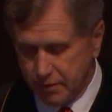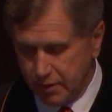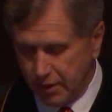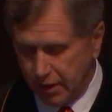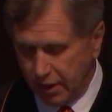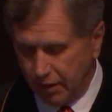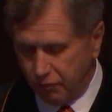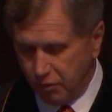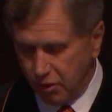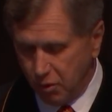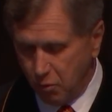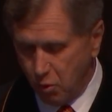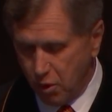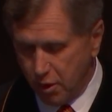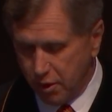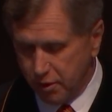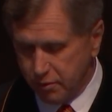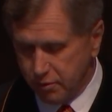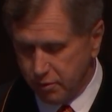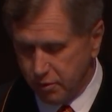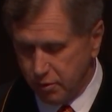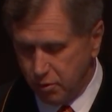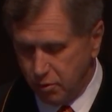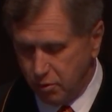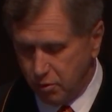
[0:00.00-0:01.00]

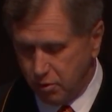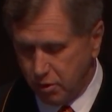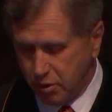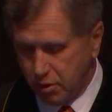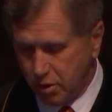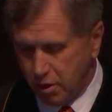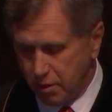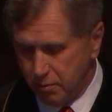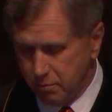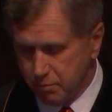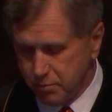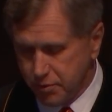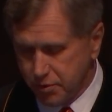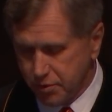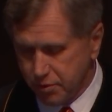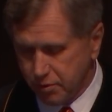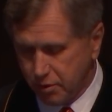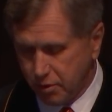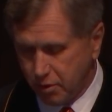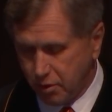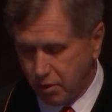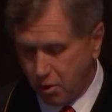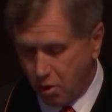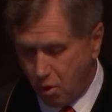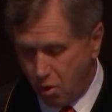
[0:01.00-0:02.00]
everyone who comes
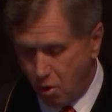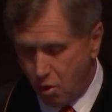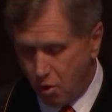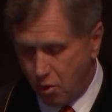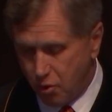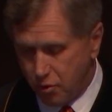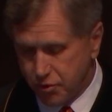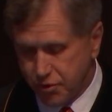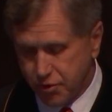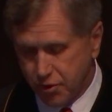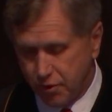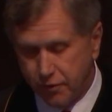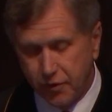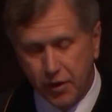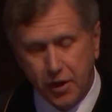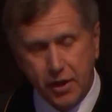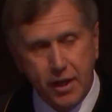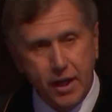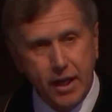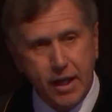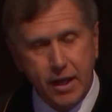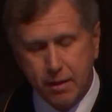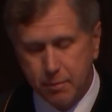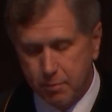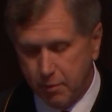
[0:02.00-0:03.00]
calls on the
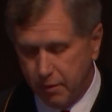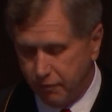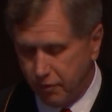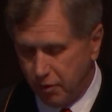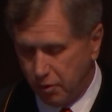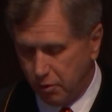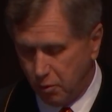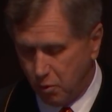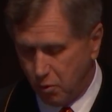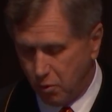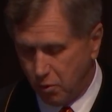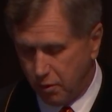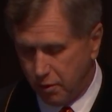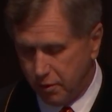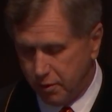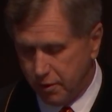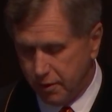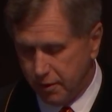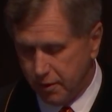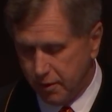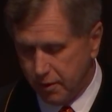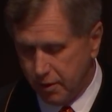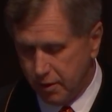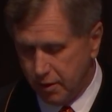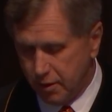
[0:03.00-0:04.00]
name of the Lord
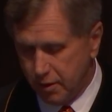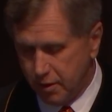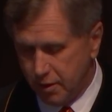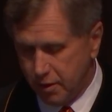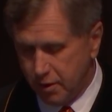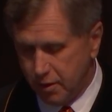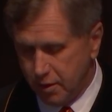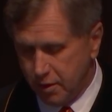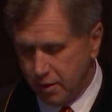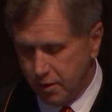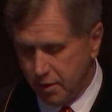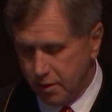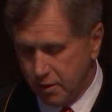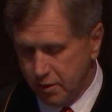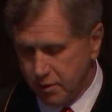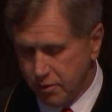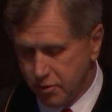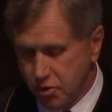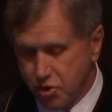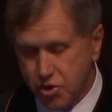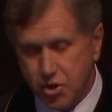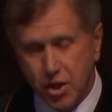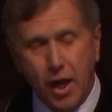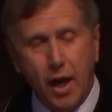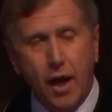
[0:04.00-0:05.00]

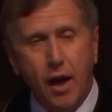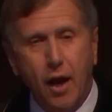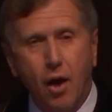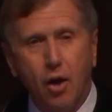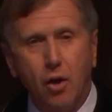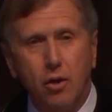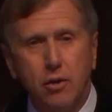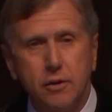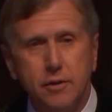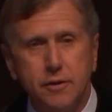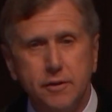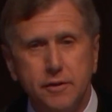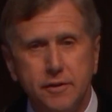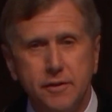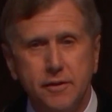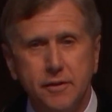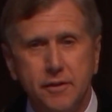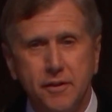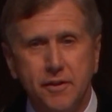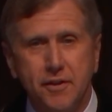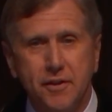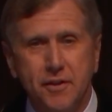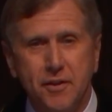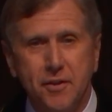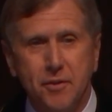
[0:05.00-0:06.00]
shall
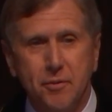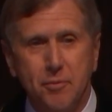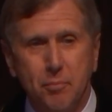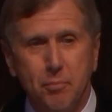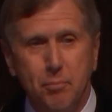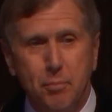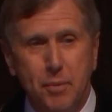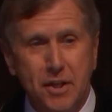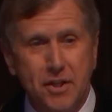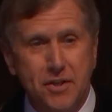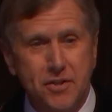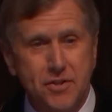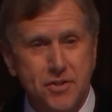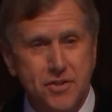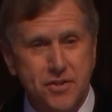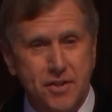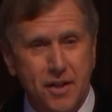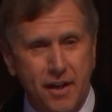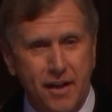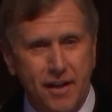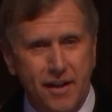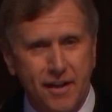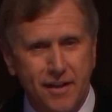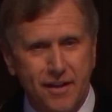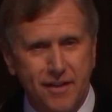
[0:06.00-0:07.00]
be
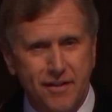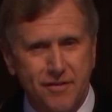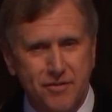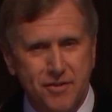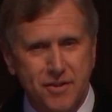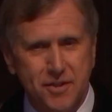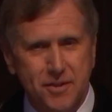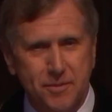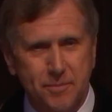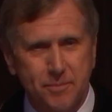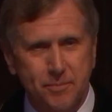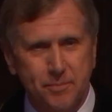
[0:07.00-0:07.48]
saved.